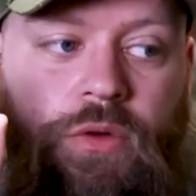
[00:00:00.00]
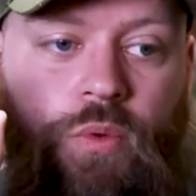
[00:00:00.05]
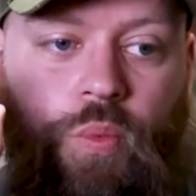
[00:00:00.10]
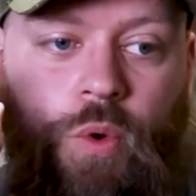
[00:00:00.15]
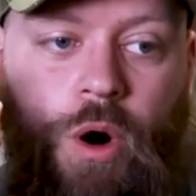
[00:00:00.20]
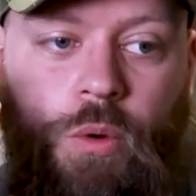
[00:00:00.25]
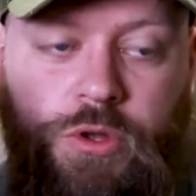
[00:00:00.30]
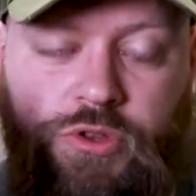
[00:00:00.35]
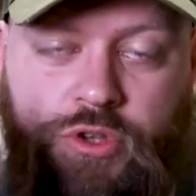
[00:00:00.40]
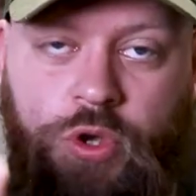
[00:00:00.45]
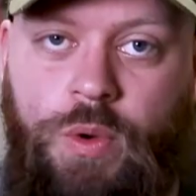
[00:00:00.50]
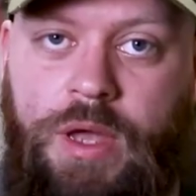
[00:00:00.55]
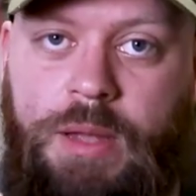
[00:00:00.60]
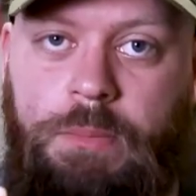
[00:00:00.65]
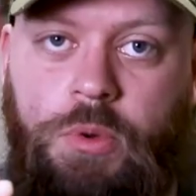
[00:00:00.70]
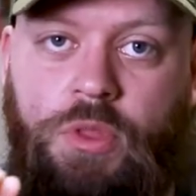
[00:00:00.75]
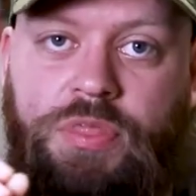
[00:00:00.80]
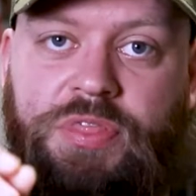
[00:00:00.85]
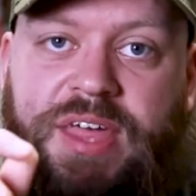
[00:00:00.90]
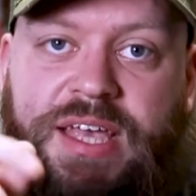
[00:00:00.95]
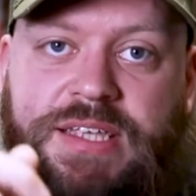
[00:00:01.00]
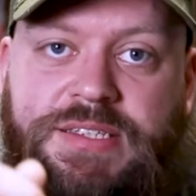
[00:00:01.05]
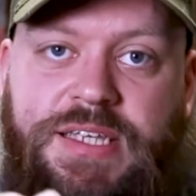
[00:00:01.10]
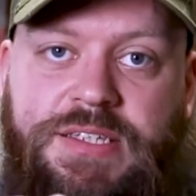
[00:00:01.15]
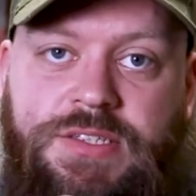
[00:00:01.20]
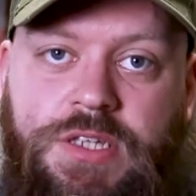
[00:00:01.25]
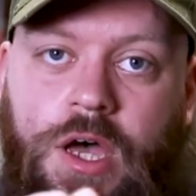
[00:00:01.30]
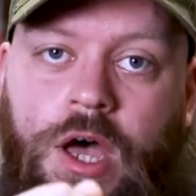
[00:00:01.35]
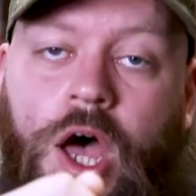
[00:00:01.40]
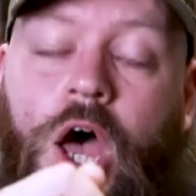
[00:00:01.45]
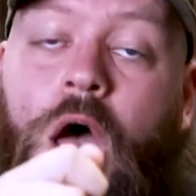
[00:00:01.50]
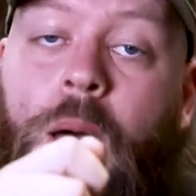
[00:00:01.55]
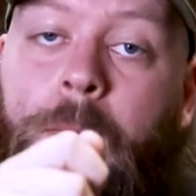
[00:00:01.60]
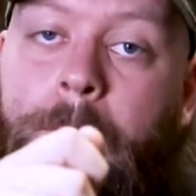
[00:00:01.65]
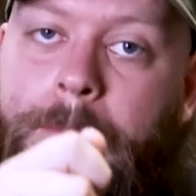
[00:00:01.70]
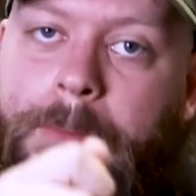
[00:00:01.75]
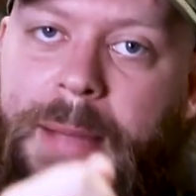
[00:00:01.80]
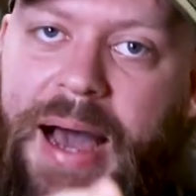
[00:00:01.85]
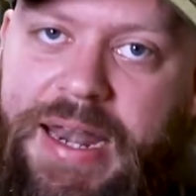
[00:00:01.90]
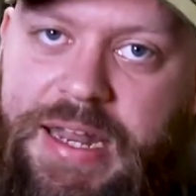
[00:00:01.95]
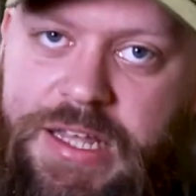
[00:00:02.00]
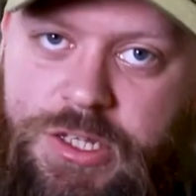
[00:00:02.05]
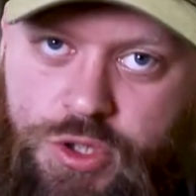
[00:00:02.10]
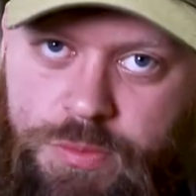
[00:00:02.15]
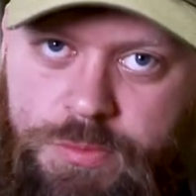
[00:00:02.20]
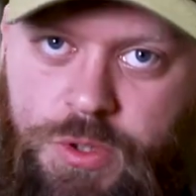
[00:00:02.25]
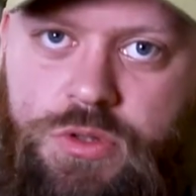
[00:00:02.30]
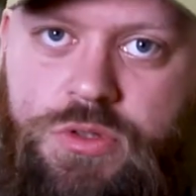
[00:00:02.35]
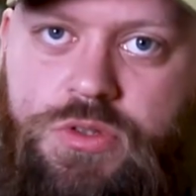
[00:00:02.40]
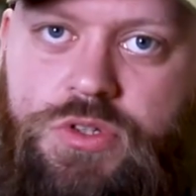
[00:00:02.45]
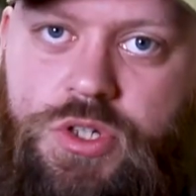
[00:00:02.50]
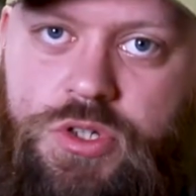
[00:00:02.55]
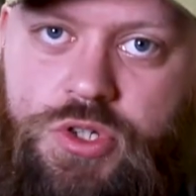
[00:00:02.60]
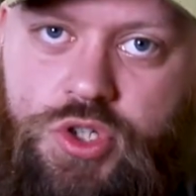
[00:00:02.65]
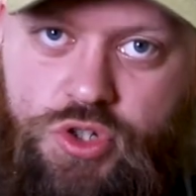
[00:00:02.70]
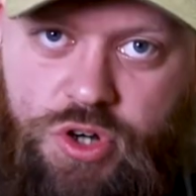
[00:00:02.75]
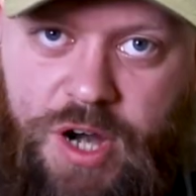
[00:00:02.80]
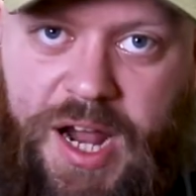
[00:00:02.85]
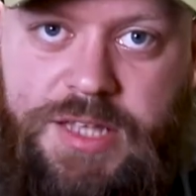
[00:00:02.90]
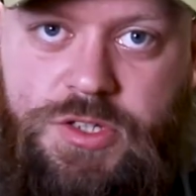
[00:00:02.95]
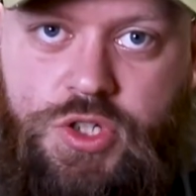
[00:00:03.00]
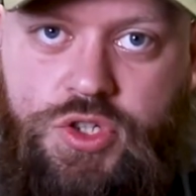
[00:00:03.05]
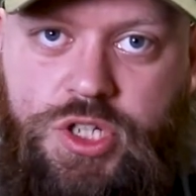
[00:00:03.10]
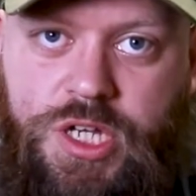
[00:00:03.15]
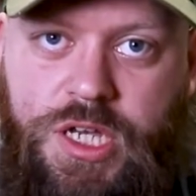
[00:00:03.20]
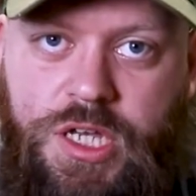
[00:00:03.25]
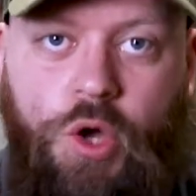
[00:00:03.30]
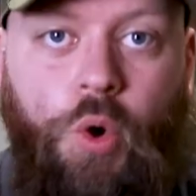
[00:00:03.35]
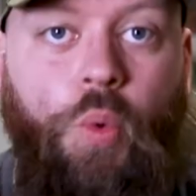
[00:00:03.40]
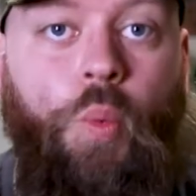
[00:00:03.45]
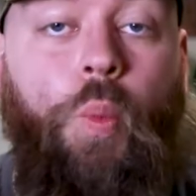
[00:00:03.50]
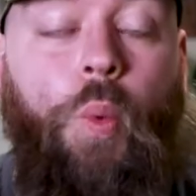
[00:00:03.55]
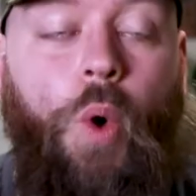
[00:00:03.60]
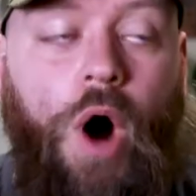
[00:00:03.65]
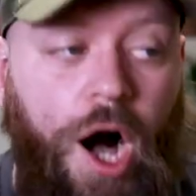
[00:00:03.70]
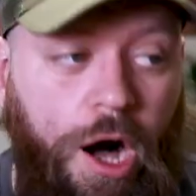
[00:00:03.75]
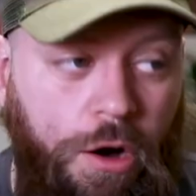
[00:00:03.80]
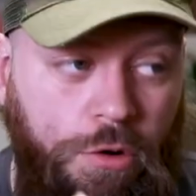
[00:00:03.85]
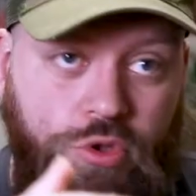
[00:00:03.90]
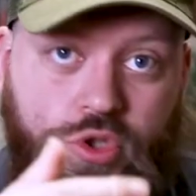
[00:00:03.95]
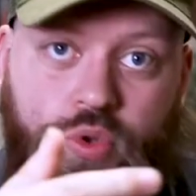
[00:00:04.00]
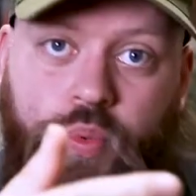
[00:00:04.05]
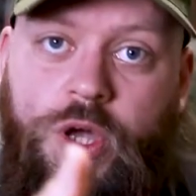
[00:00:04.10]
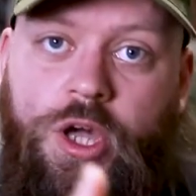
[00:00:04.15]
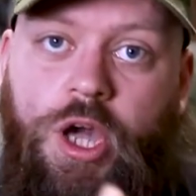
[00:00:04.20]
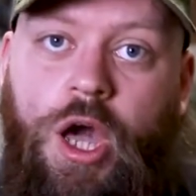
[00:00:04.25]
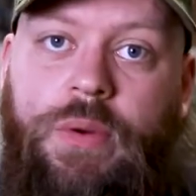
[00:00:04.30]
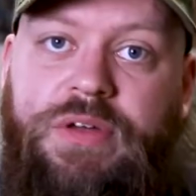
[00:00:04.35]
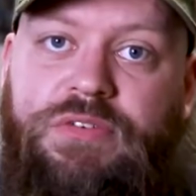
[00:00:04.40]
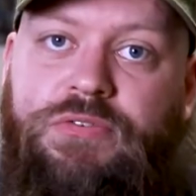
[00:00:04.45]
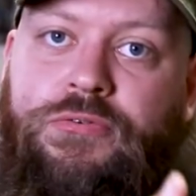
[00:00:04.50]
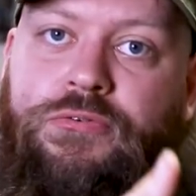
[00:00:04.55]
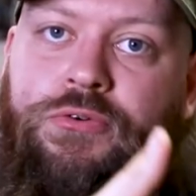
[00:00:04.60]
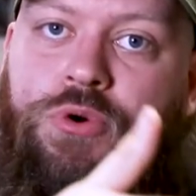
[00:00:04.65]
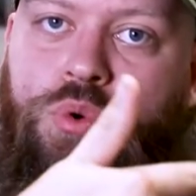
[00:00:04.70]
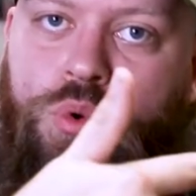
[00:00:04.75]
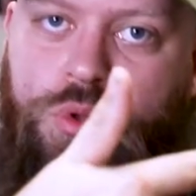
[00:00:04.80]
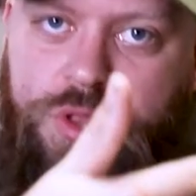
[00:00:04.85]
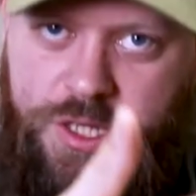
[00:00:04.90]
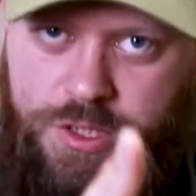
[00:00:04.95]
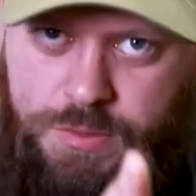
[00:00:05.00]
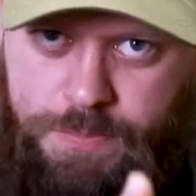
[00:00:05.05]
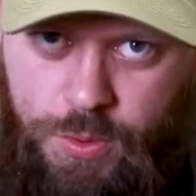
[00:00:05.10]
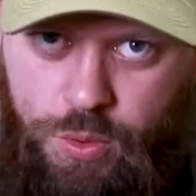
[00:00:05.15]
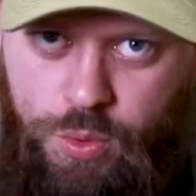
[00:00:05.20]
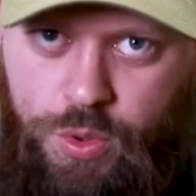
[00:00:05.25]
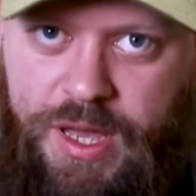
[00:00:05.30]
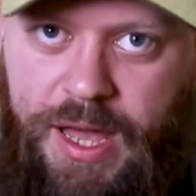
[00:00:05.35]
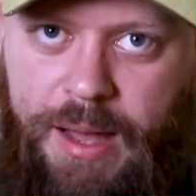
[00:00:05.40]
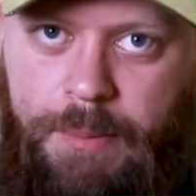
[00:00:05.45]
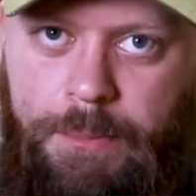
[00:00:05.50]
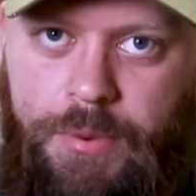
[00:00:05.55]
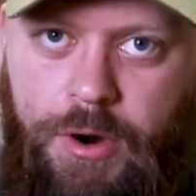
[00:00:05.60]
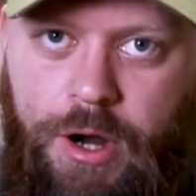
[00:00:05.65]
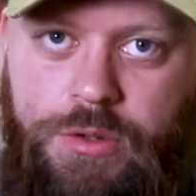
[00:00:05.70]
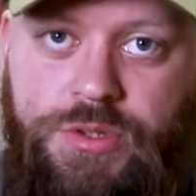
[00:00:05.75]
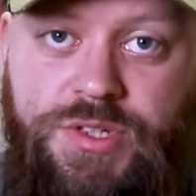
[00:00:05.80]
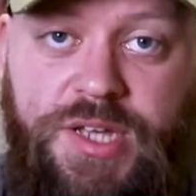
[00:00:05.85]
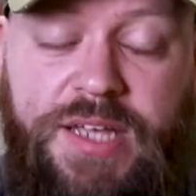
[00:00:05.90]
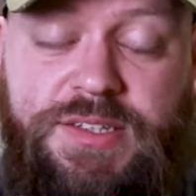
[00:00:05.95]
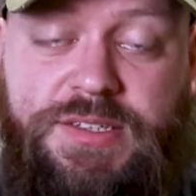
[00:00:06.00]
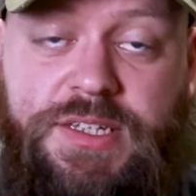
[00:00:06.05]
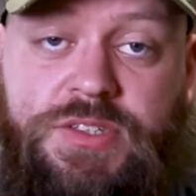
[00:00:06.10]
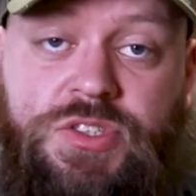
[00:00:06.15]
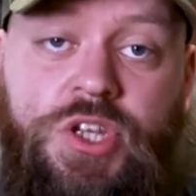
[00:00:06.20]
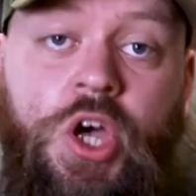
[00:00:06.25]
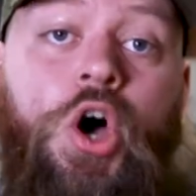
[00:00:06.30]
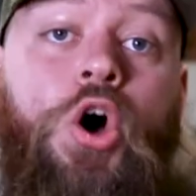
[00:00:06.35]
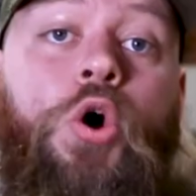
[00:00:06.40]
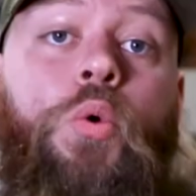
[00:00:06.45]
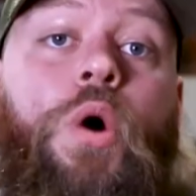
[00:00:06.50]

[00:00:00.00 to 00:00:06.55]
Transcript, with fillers: what we're doing, but this is a management strategy whilst we're going through these boot camp processes,